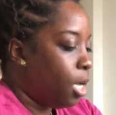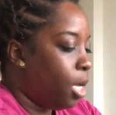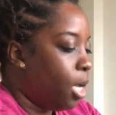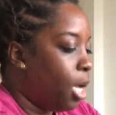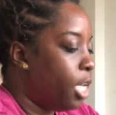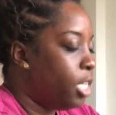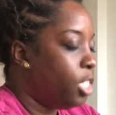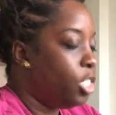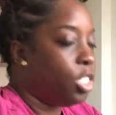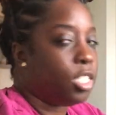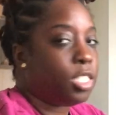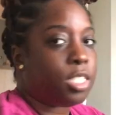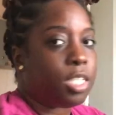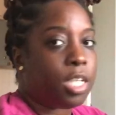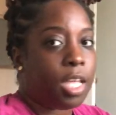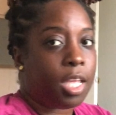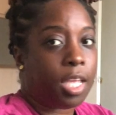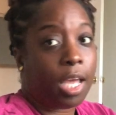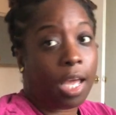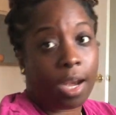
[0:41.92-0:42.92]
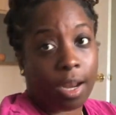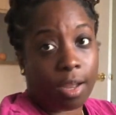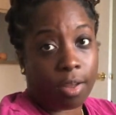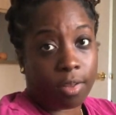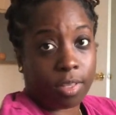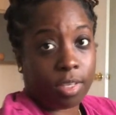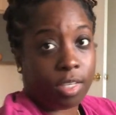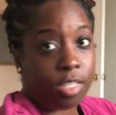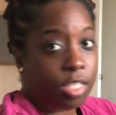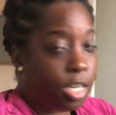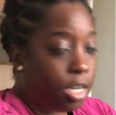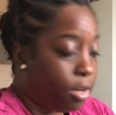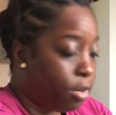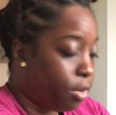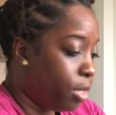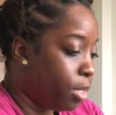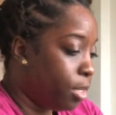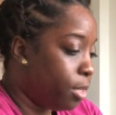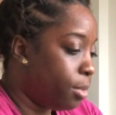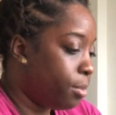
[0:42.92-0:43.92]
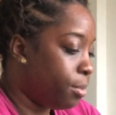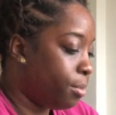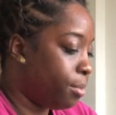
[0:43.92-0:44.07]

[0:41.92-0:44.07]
I just got out of the shower.